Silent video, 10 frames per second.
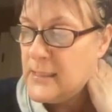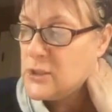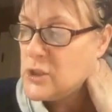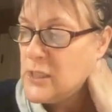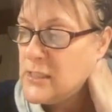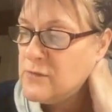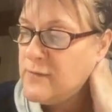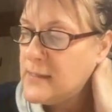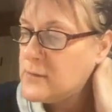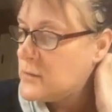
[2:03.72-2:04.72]
exchange
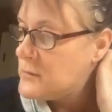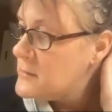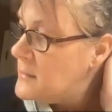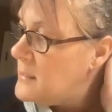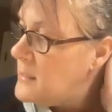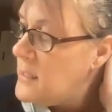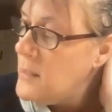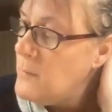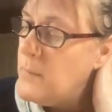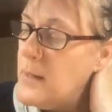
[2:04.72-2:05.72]
factors,
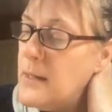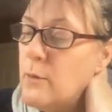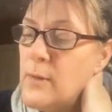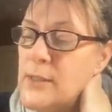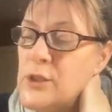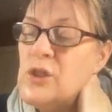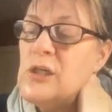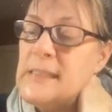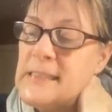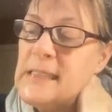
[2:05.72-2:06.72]
but when
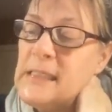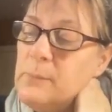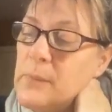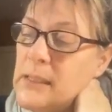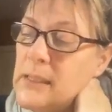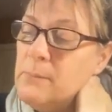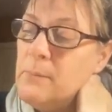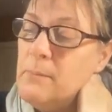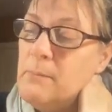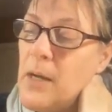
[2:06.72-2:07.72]
GTP
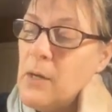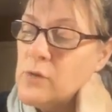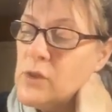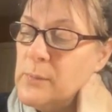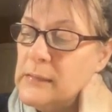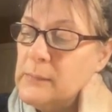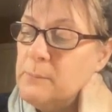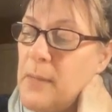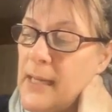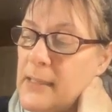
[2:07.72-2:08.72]
bound
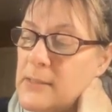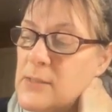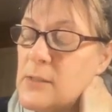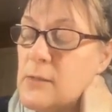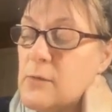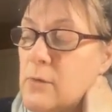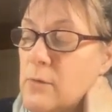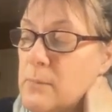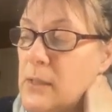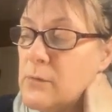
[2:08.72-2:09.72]
tubulin binds to the
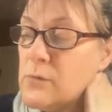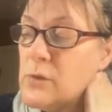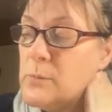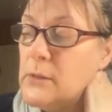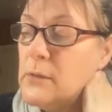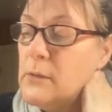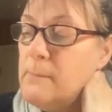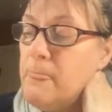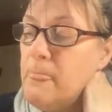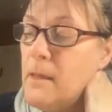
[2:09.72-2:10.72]
growing microtubule,
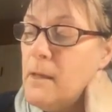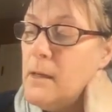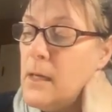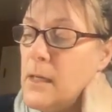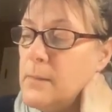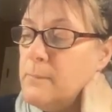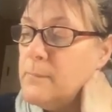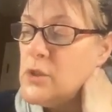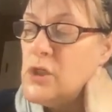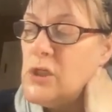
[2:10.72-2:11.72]

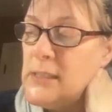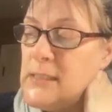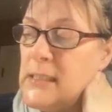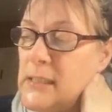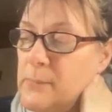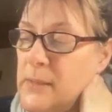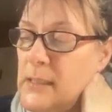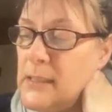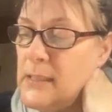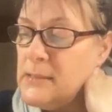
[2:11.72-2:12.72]

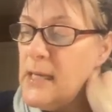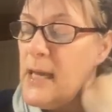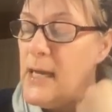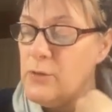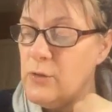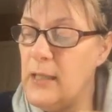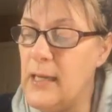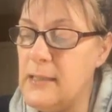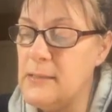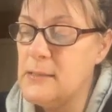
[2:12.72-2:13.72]
GTP is
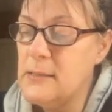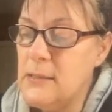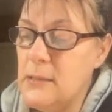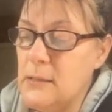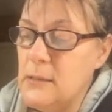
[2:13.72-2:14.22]
hydrolyzed.